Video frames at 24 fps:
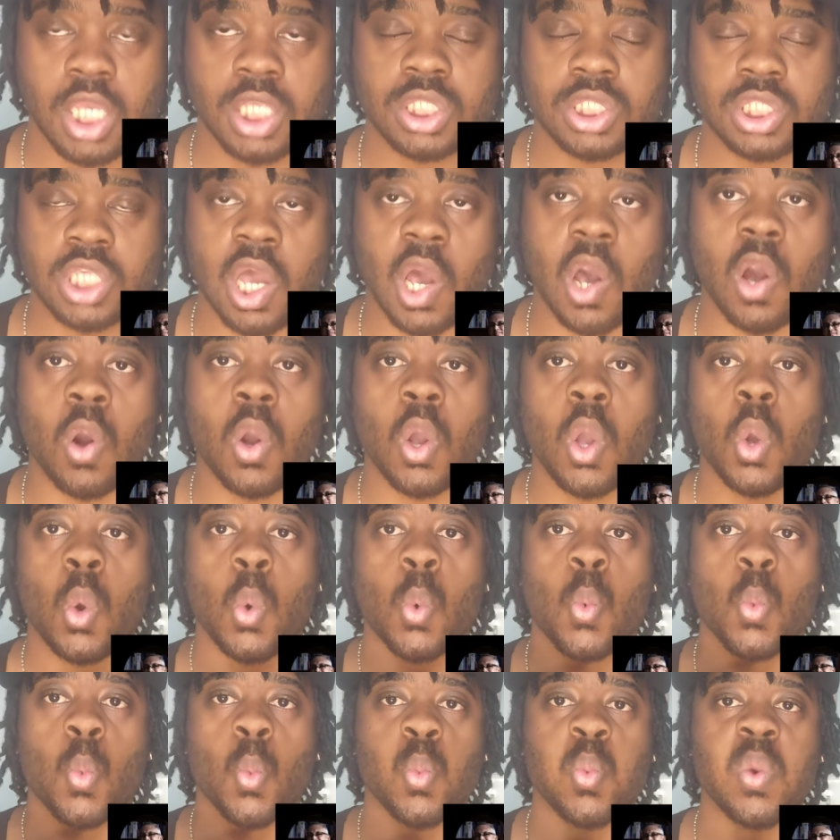So,
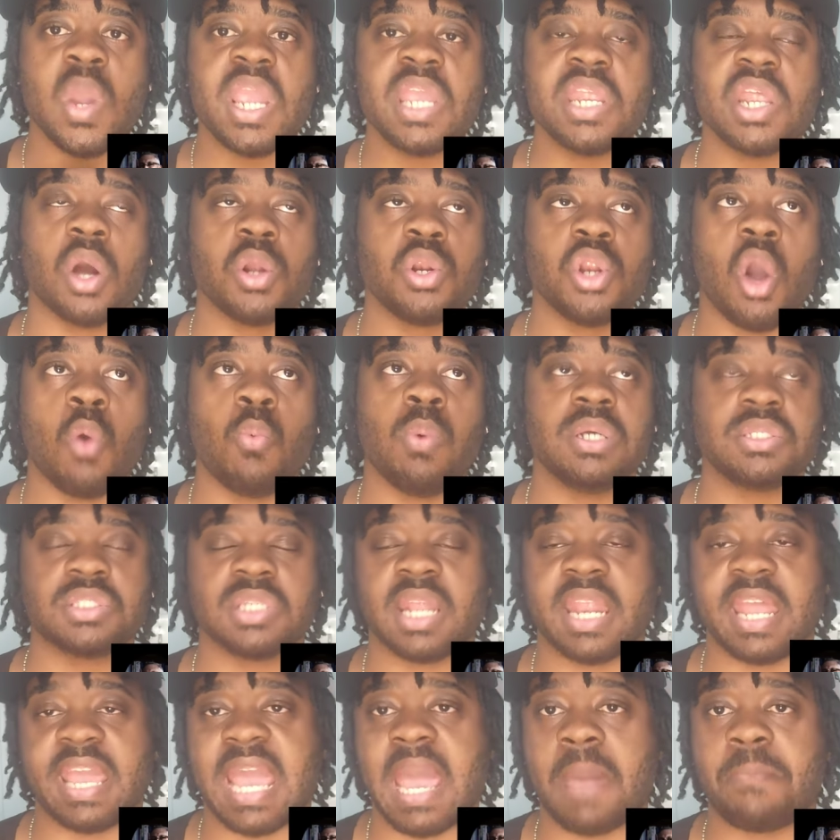we don't know
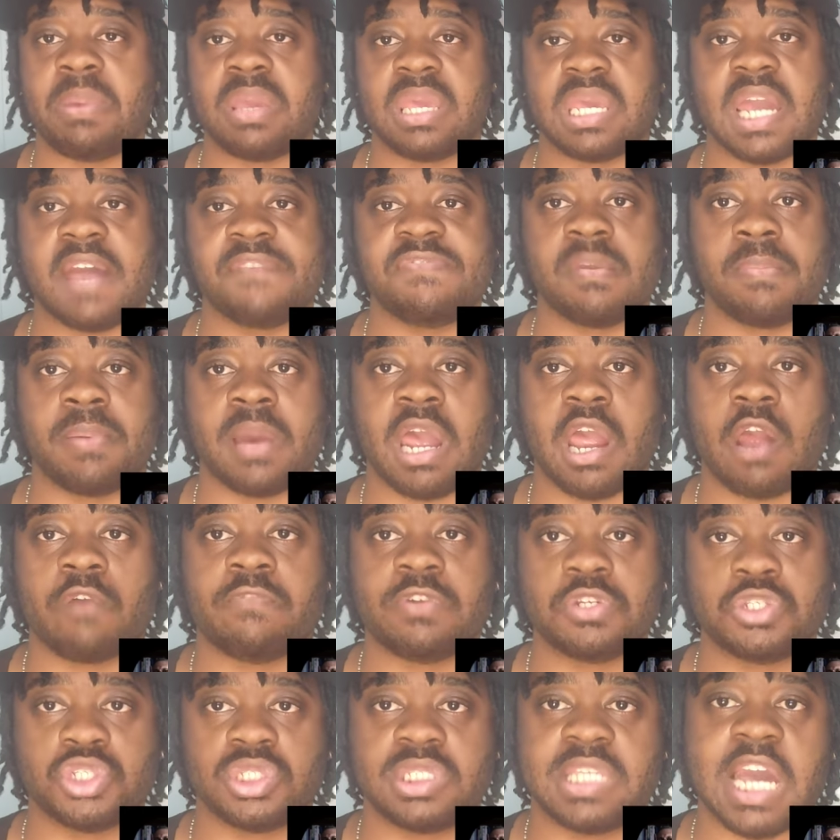what's going to happen after
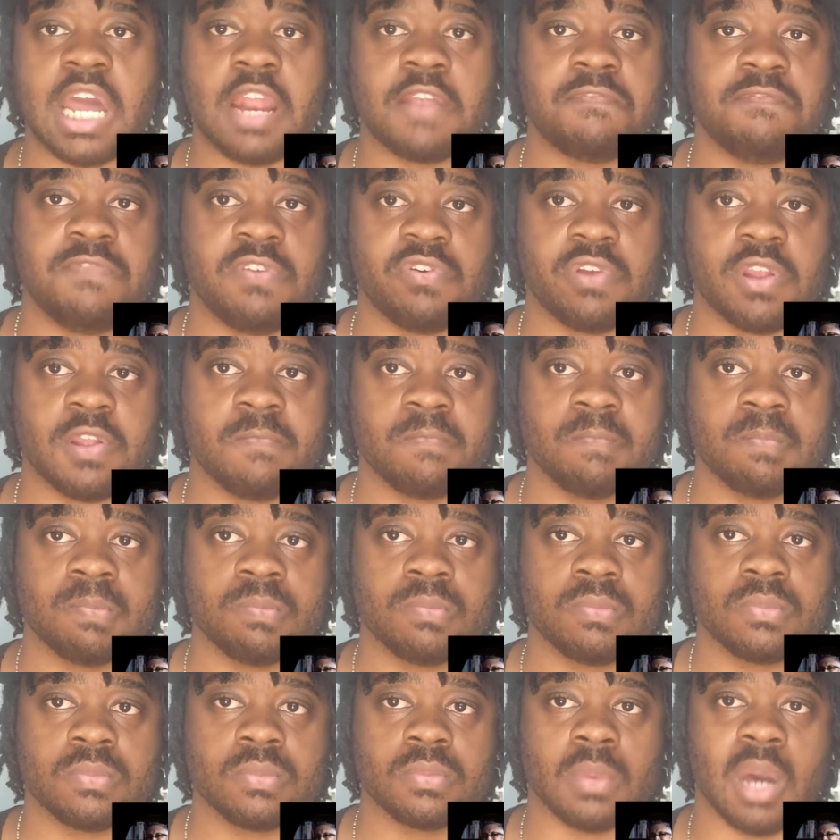Power Rangers Dino Fury.
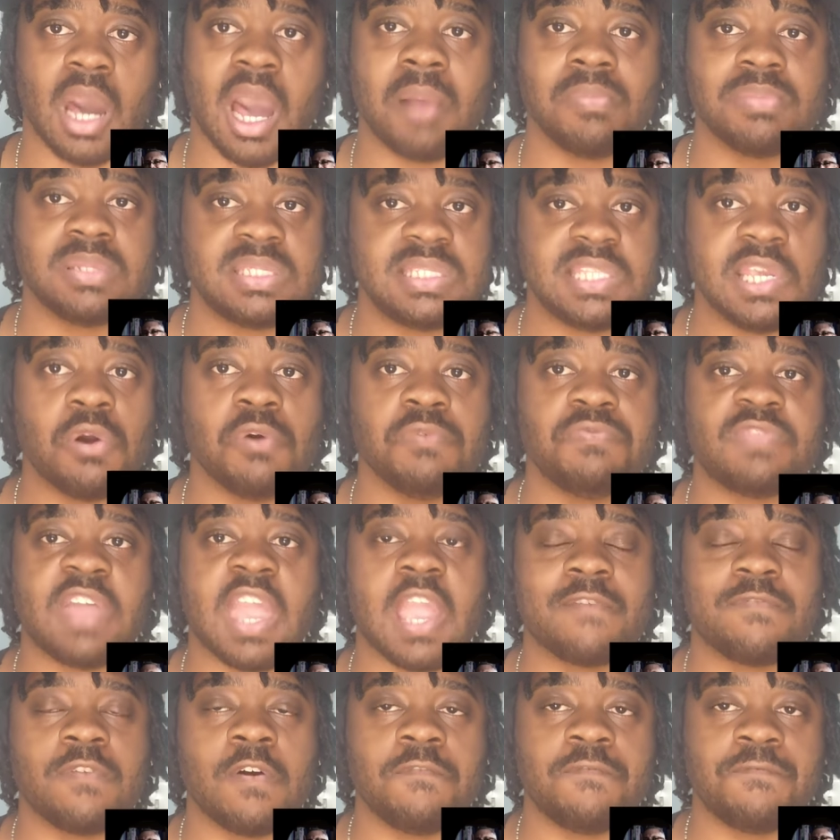I'm still
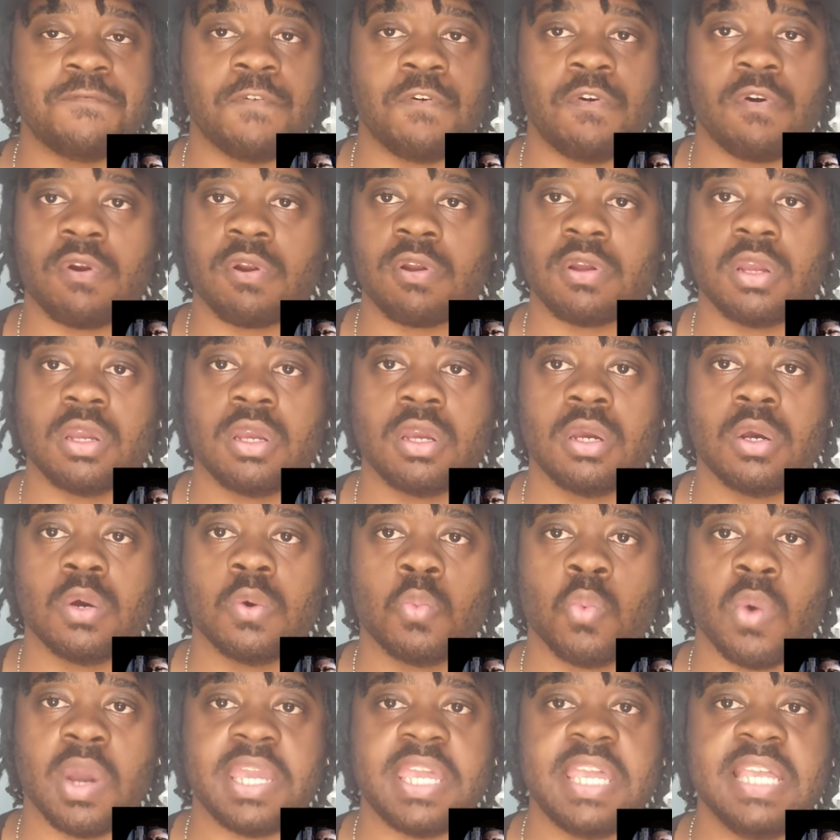thankful for
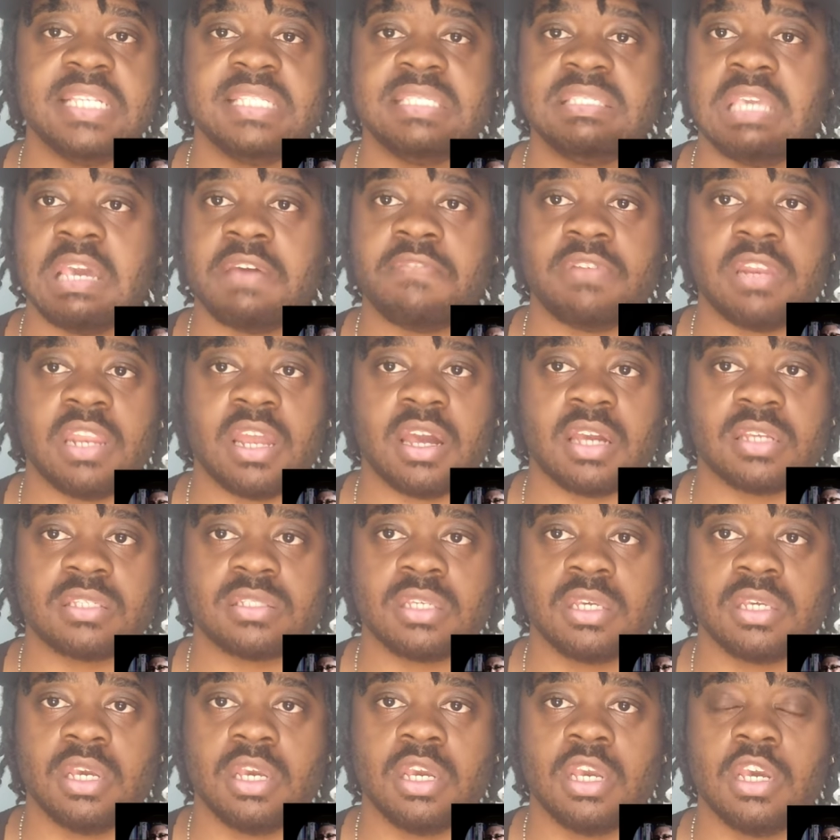what he's given
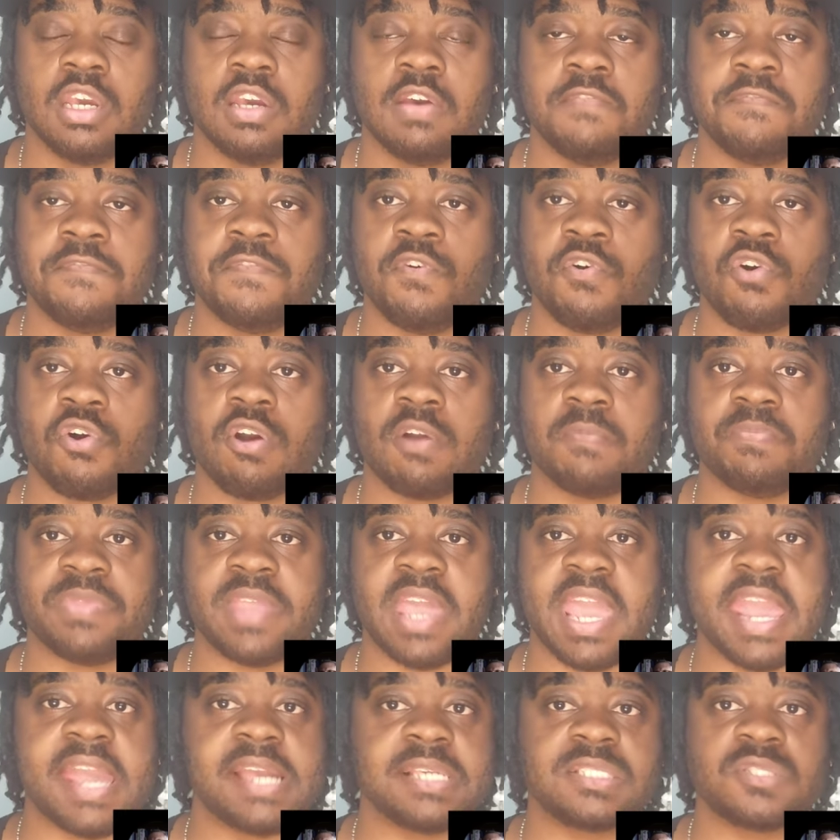us, for
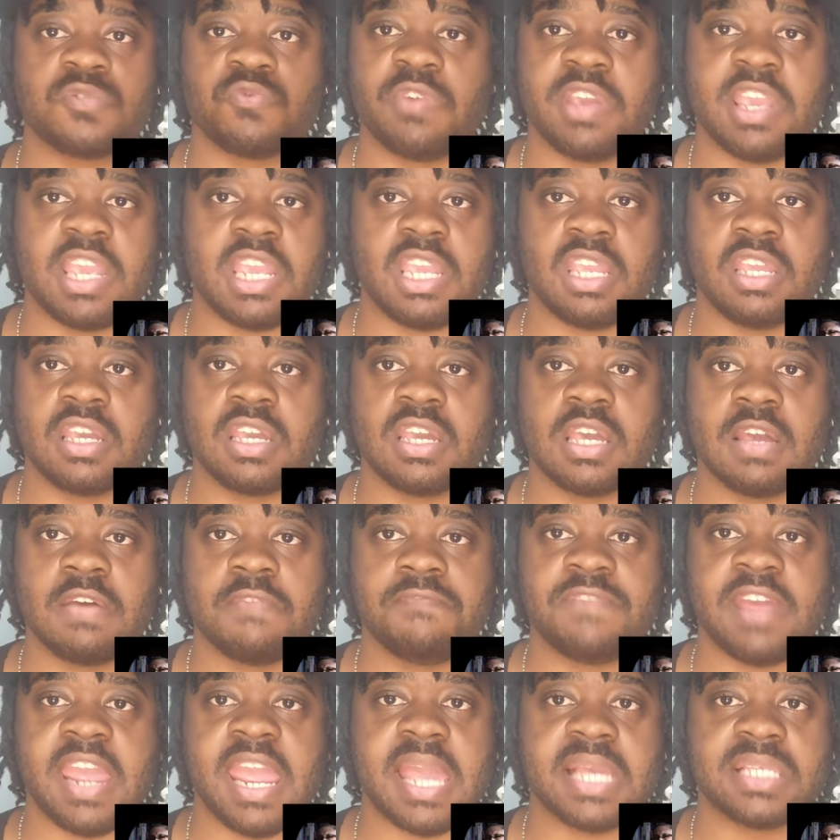answering
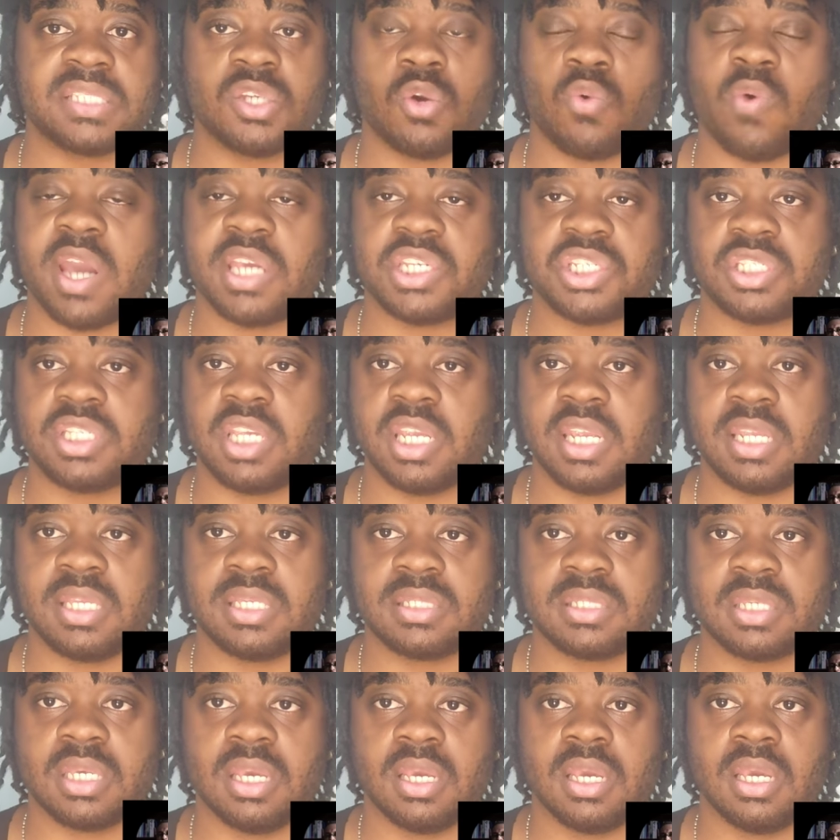fans'
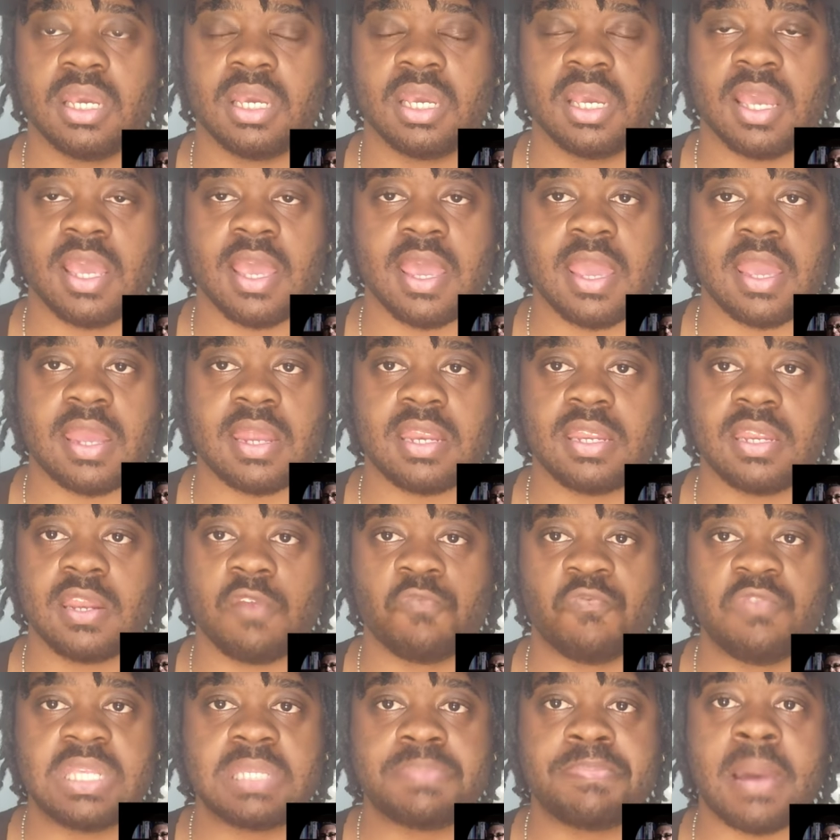questions
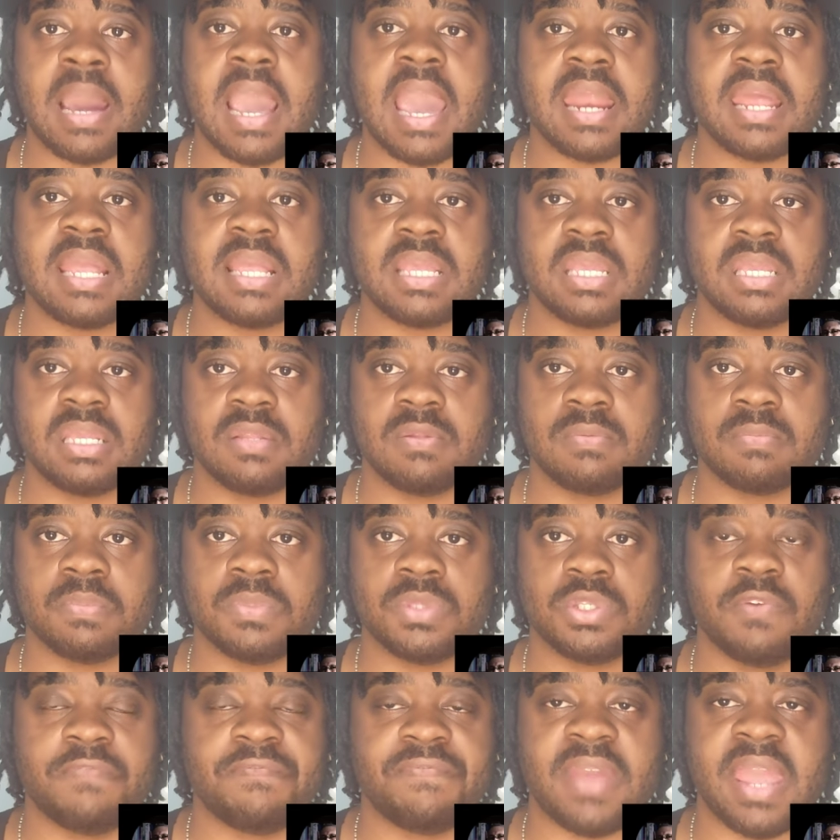and responding
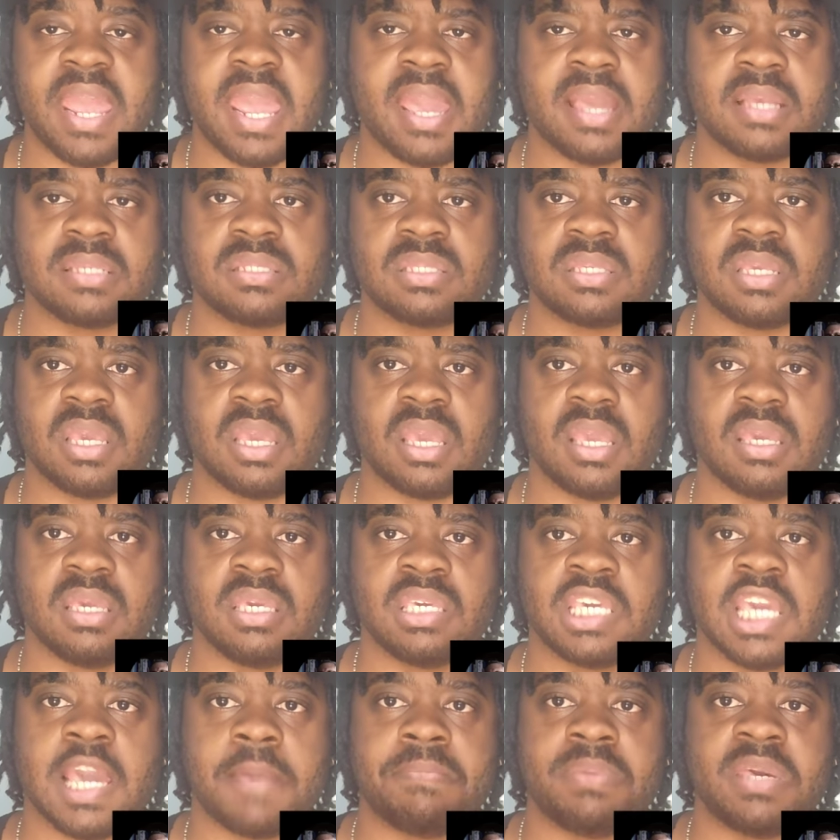to fans,
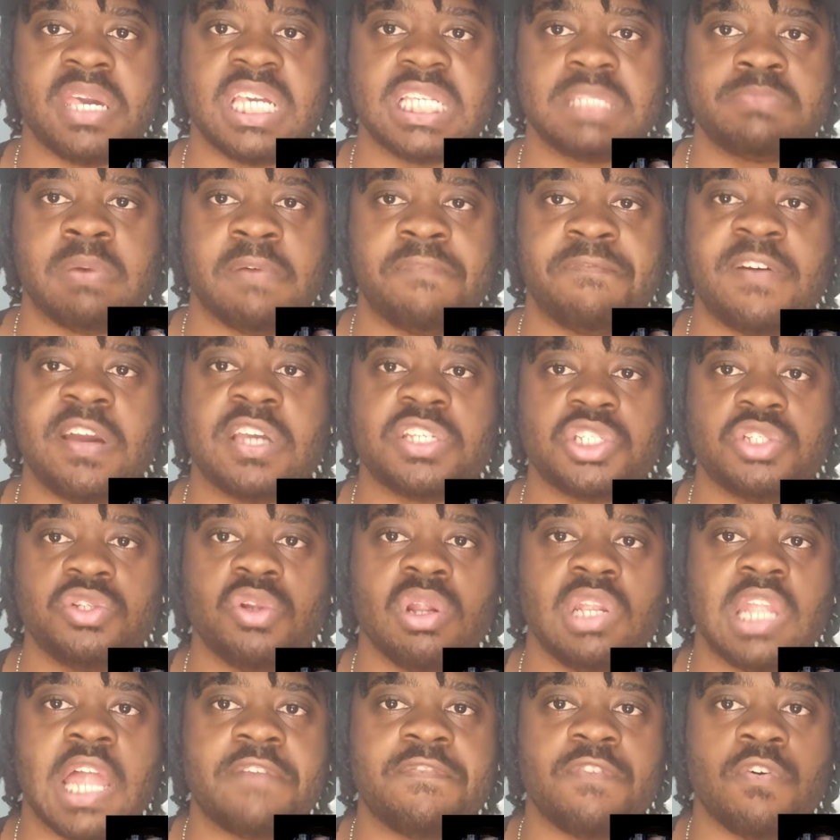and kept his
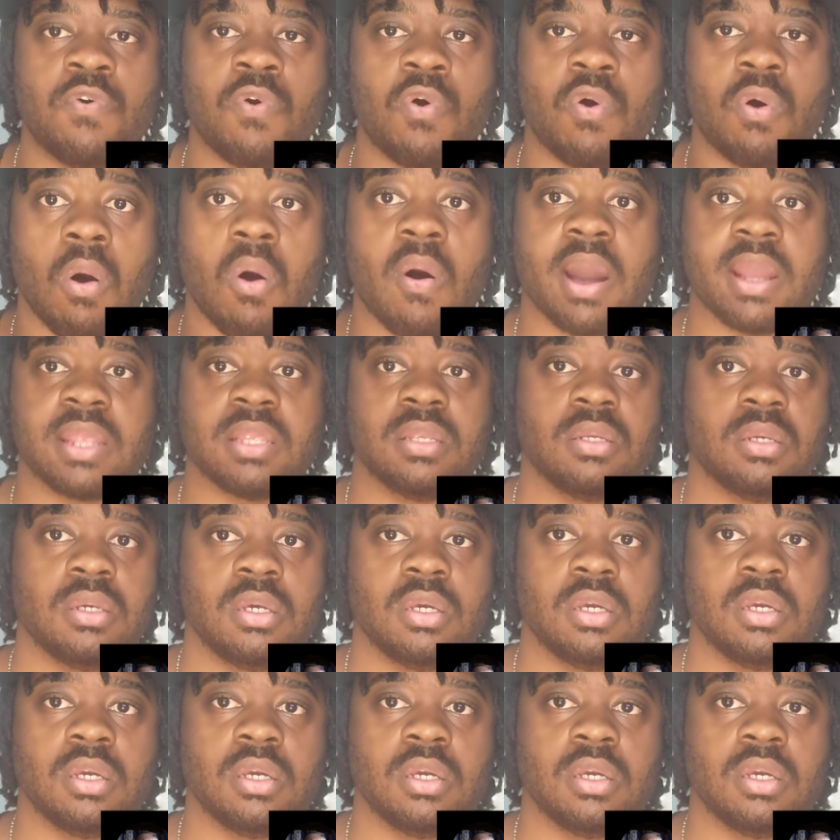professional level on